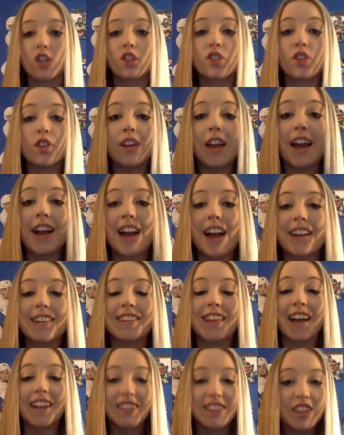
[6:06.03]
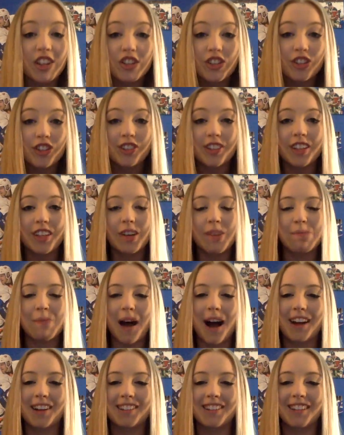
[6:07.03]
So yeah, guys, that's the jersey
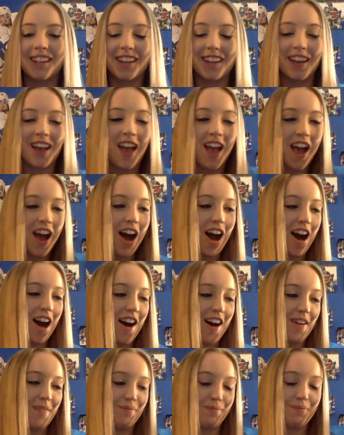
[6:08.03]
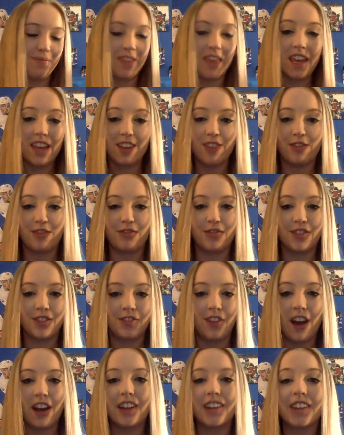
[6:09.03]
unboxing. Um, thank you
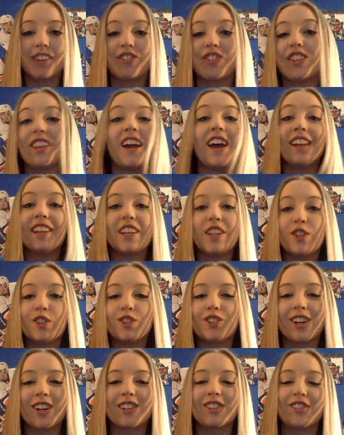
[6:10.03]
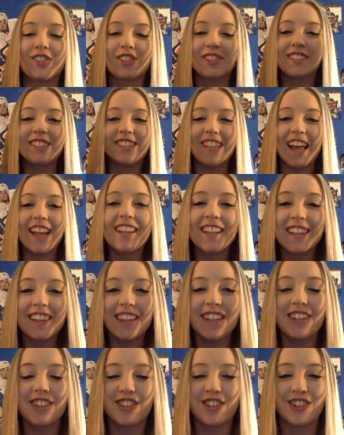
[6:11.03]
finally for the LIU Sharks for selling
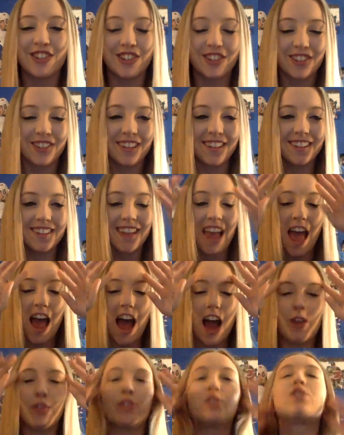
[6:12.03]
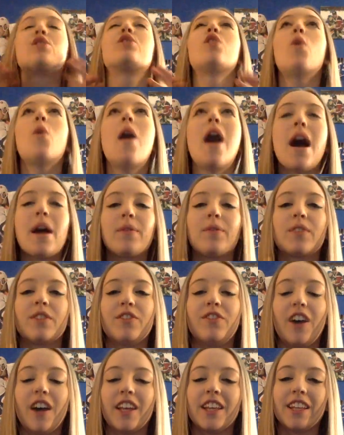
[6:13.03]
these jerseys. I was so hyped to
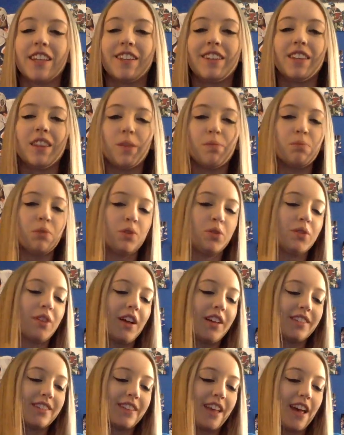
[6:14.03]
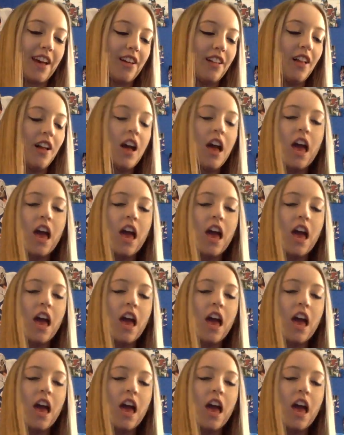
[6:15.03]
finally see the Blues on sale.